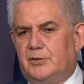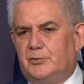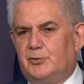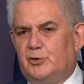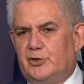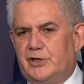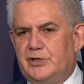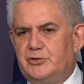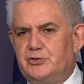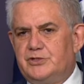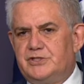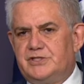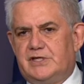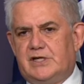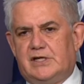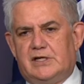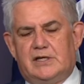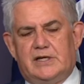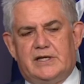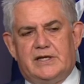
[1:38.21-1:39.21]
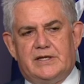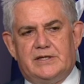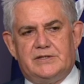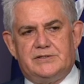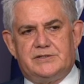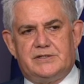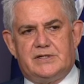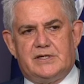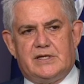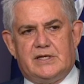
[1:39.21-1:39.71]
But more interestingly
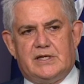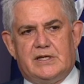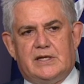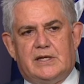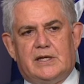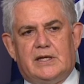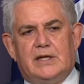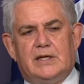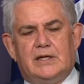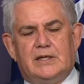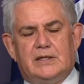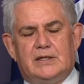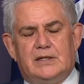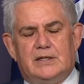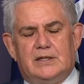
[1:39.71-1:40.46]
is the